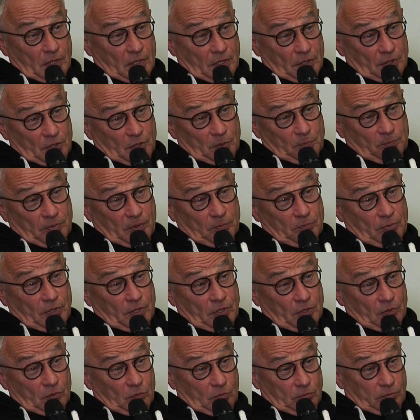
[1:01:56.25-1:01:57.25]
Someone who
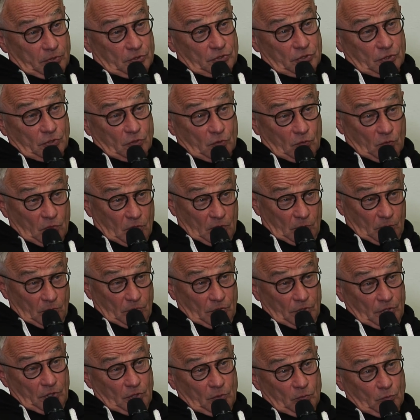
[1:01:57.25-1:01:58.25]
works
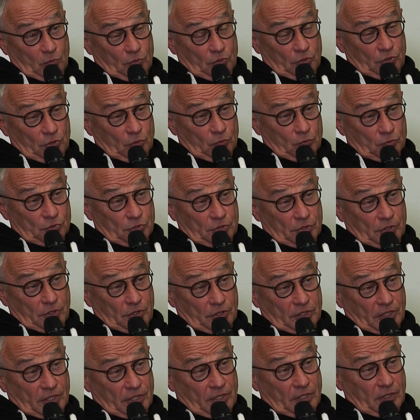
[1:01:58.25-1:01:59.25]
in Kiev
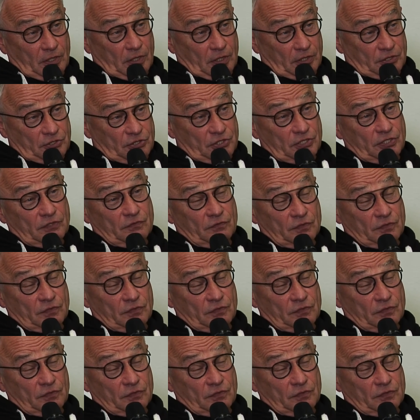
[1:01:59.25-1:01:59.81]
wants just to come